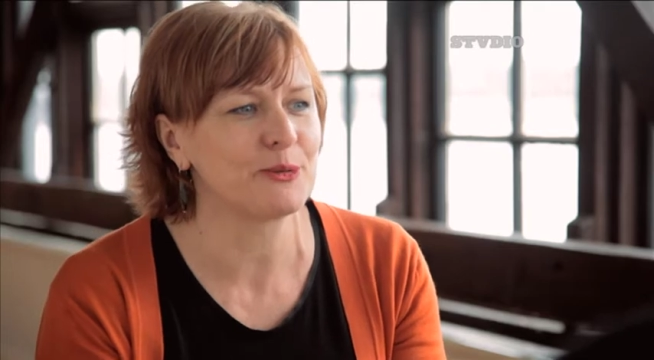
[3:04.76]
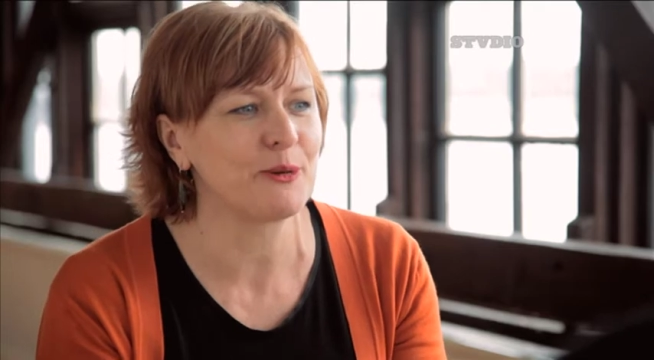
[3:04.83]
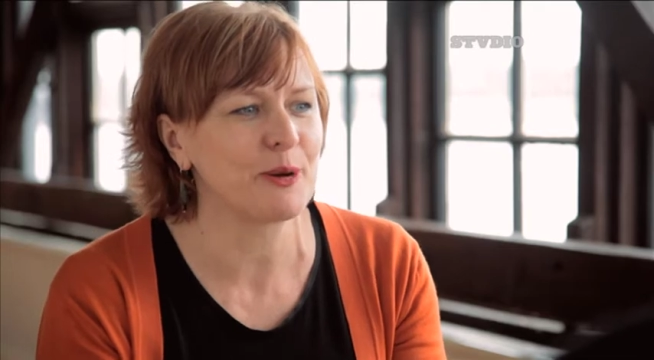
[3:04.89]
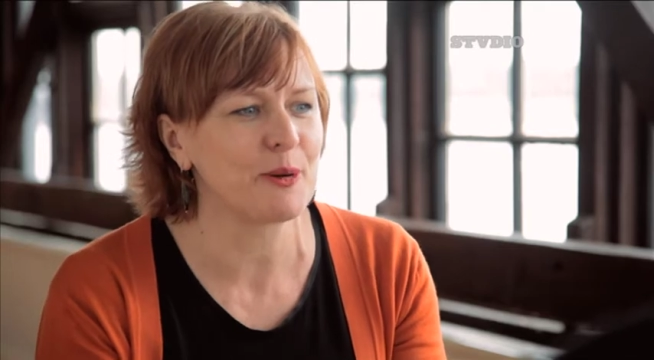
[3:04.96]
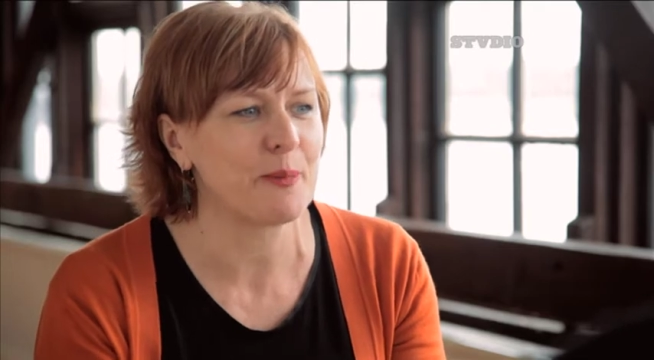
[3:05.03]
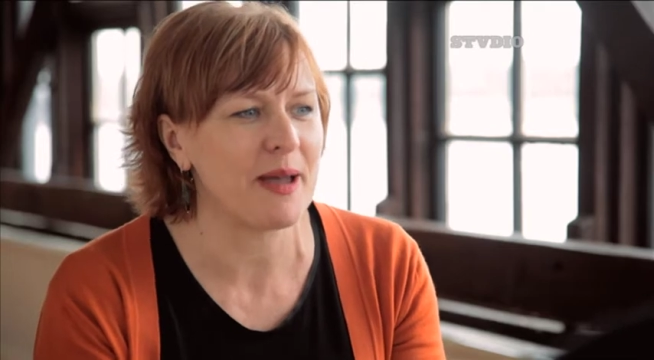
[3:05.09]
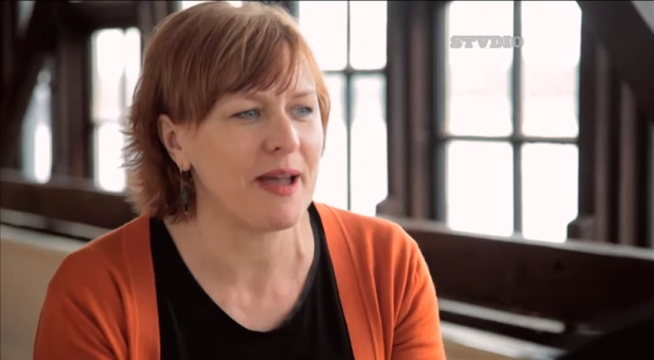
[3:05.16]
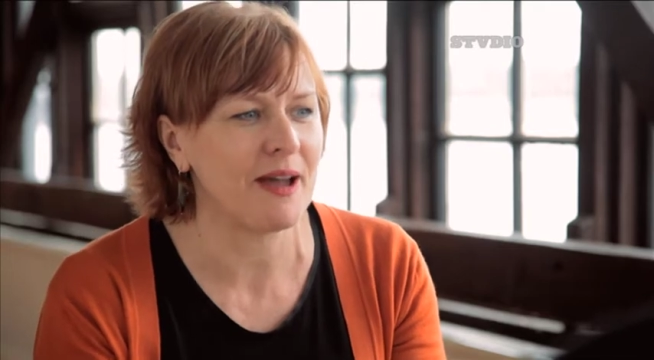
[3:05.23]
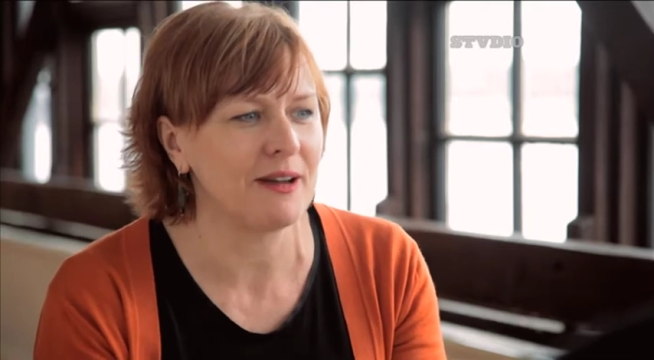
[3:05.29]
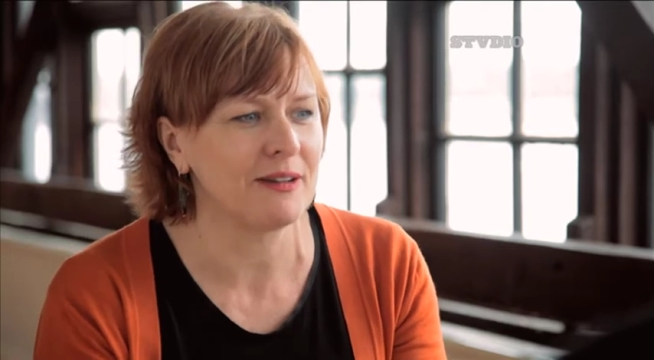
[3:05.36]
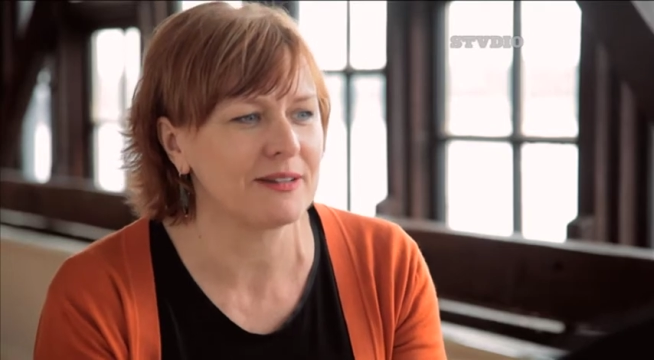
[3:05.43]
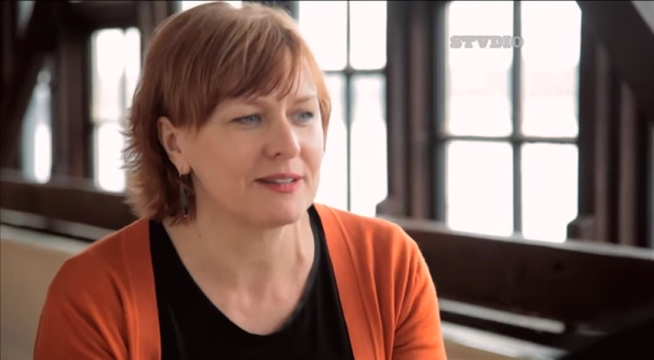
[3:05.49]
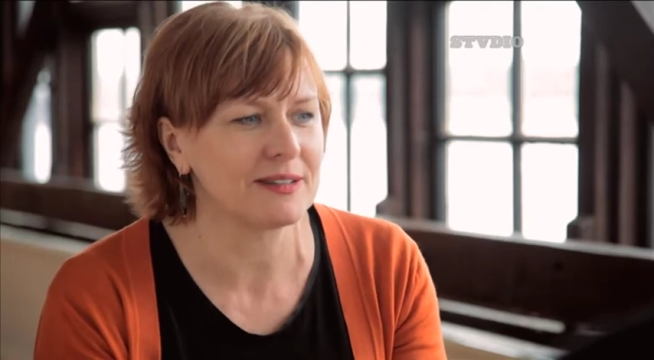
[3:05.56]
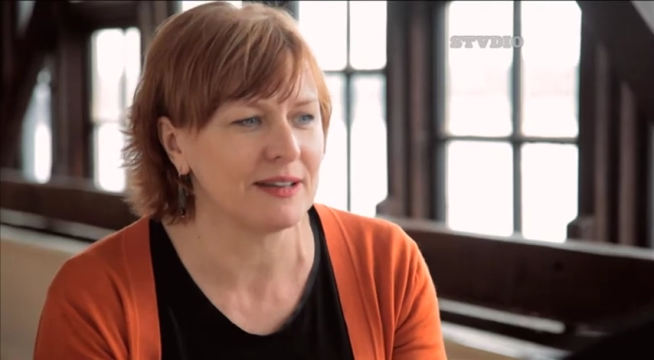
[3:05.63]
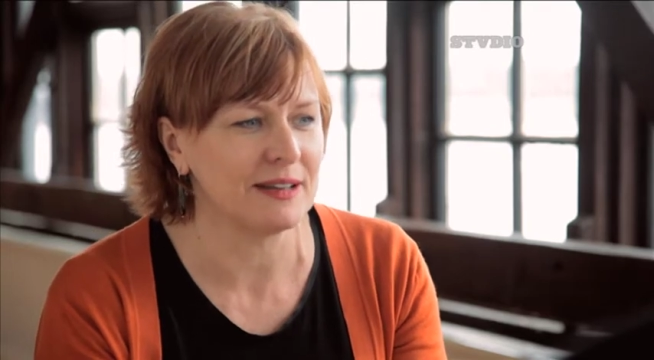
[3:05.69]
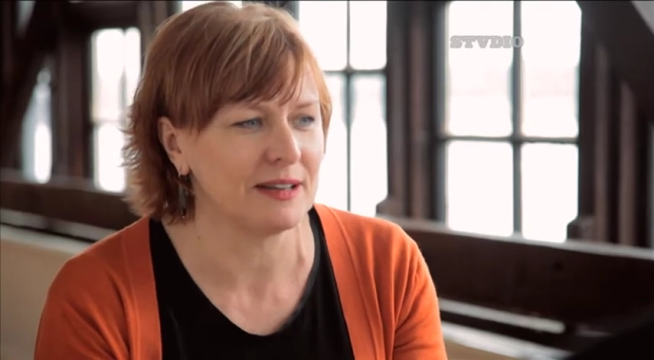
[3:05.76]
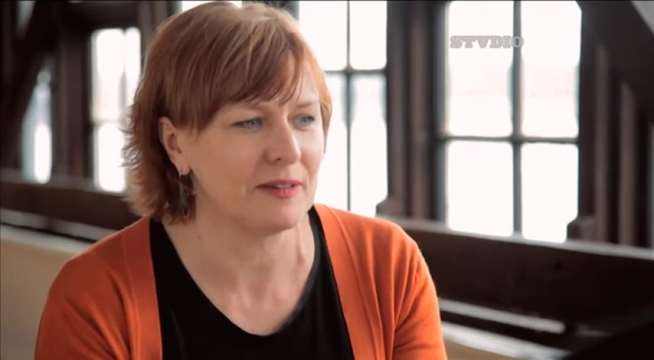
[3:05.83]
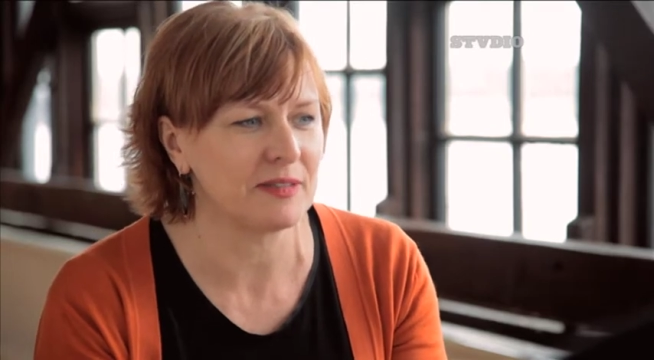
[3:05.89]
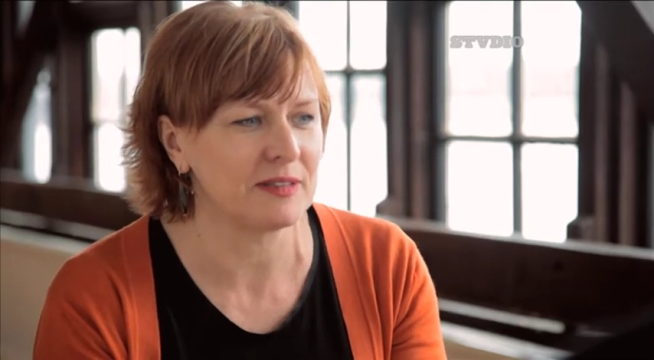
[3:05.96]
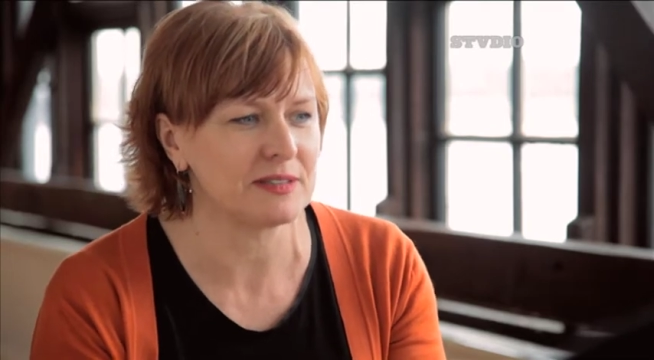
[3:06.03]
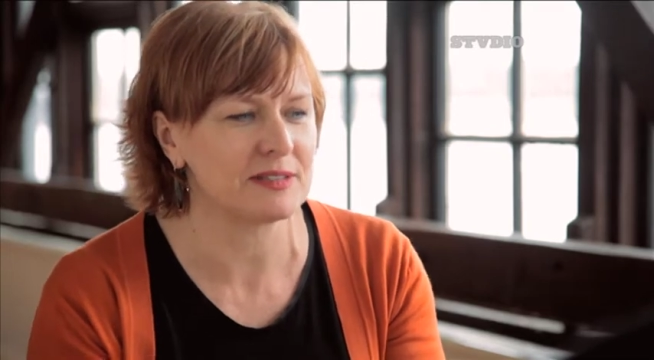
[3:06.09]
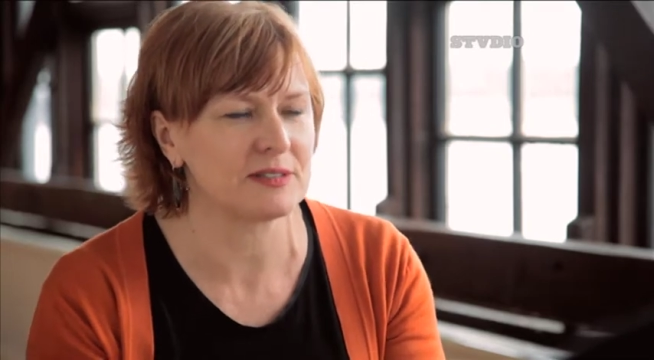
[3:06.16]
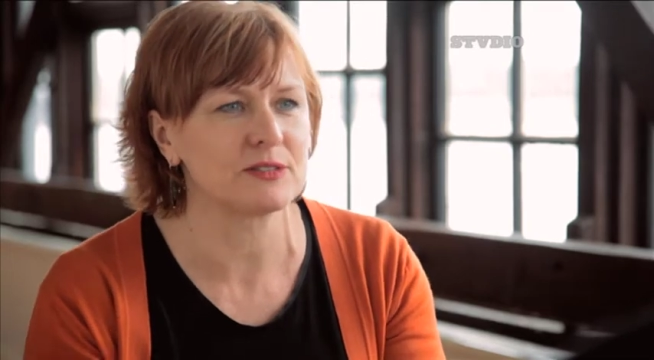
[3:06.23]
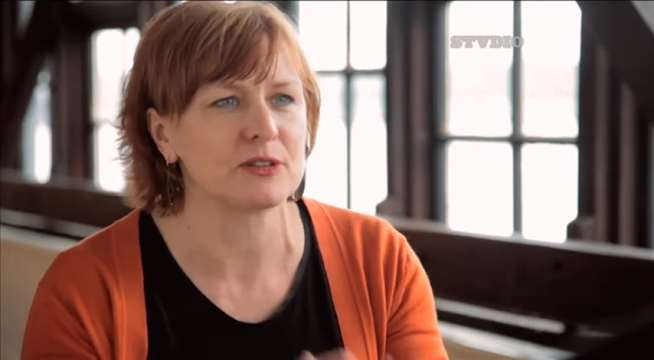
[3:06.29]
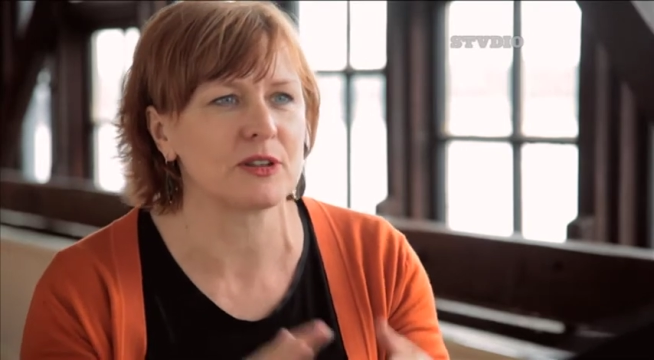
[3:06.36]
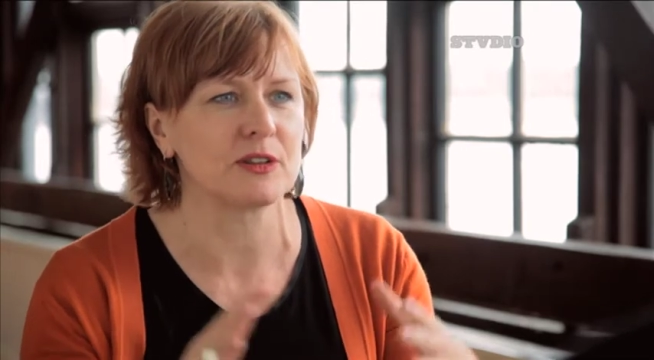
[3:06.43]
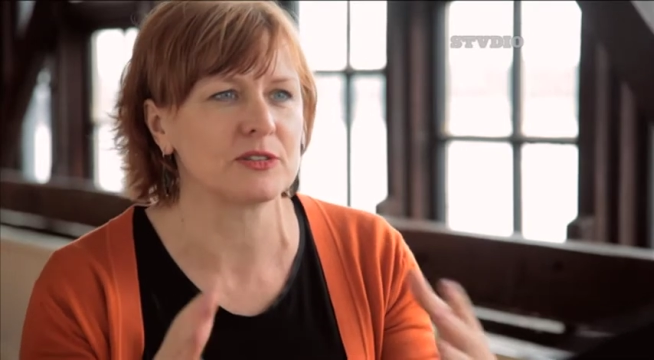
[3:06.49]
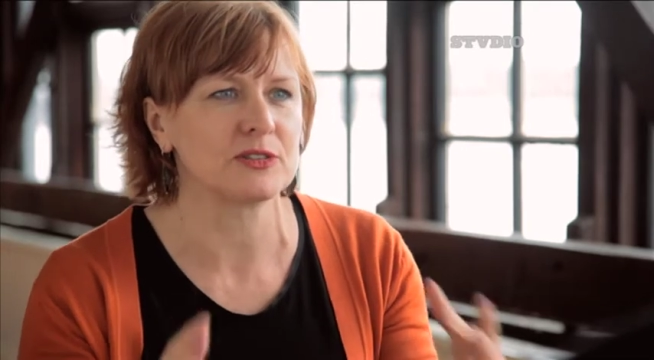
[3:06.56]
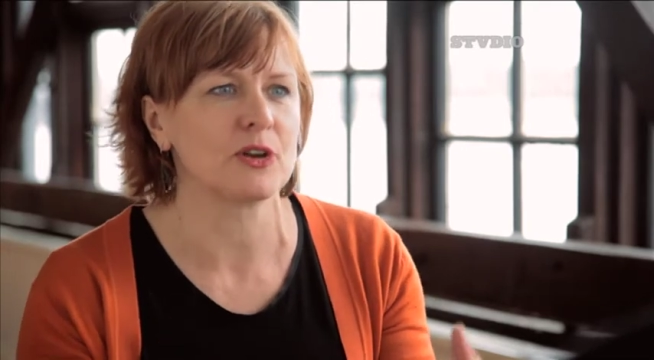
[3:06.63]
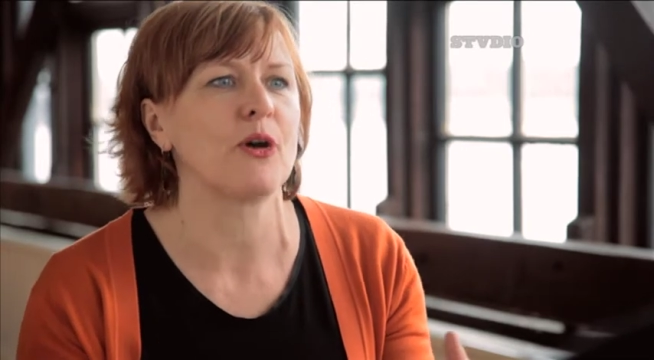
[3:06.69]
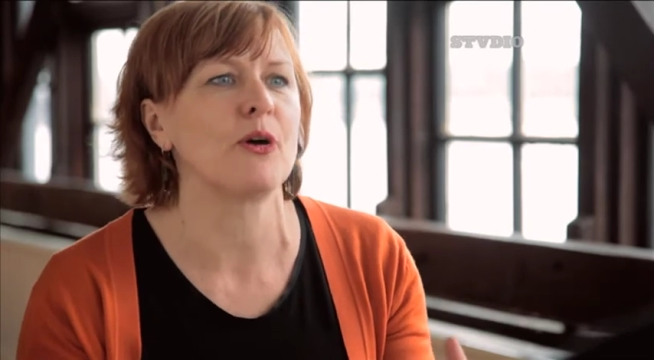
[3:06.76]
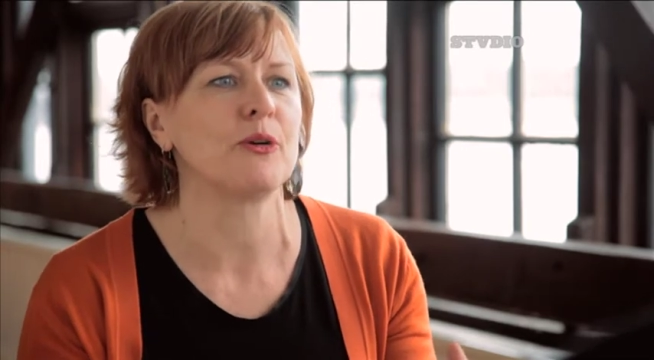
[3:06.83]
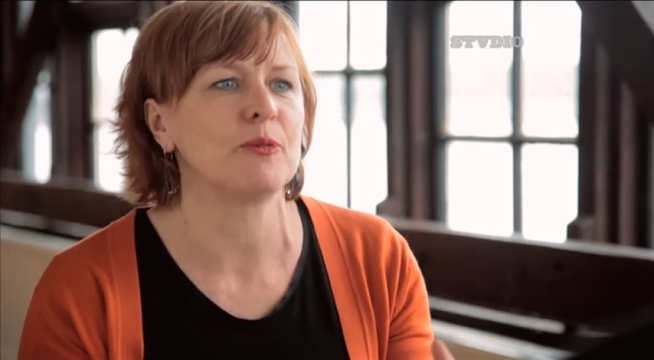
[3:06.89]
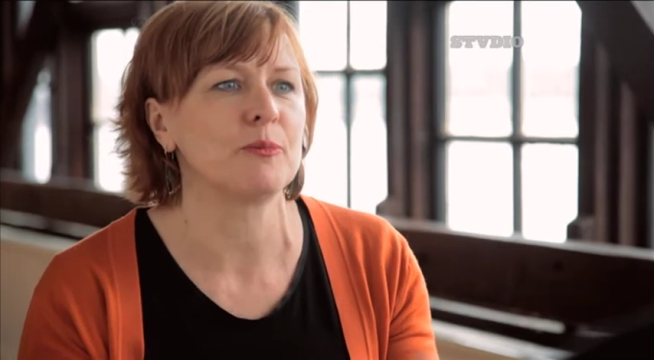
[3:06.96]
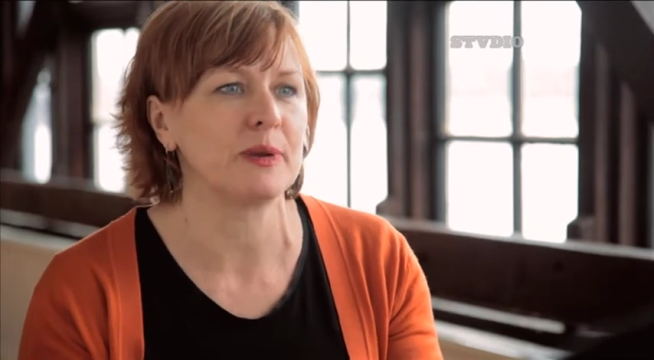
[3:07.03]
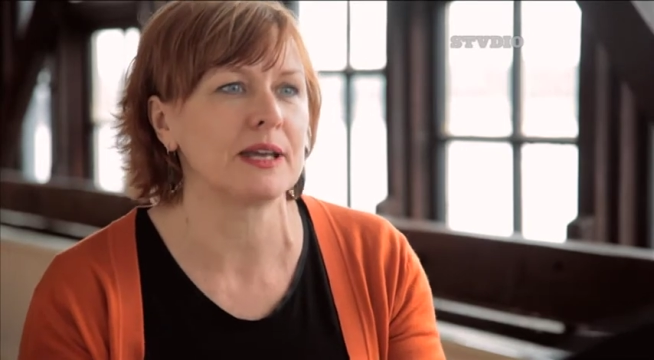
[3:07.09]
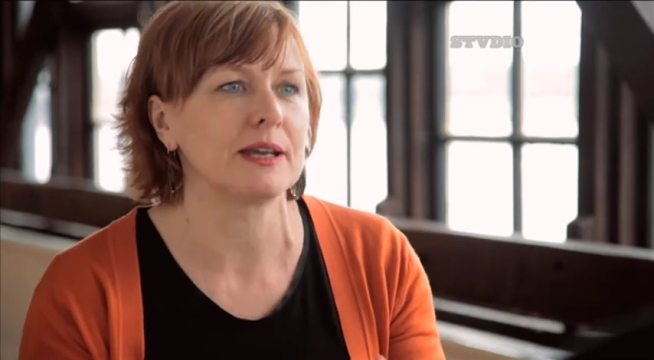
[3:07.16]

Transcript: talk about this is the zone,